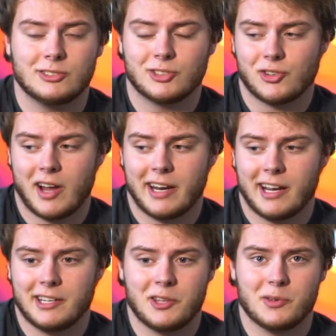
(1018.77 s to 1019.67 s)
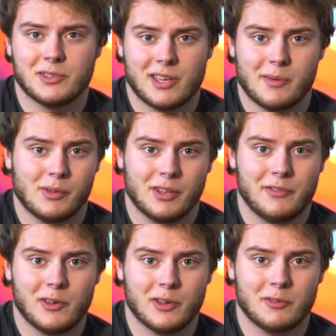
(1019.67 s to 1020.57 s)
Try not to use a gimbal
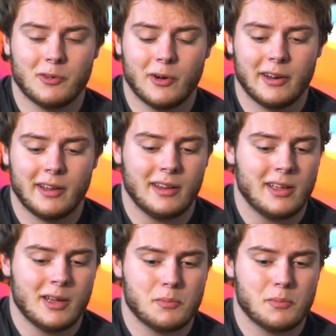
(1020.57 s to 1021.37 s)
if you can avoid it.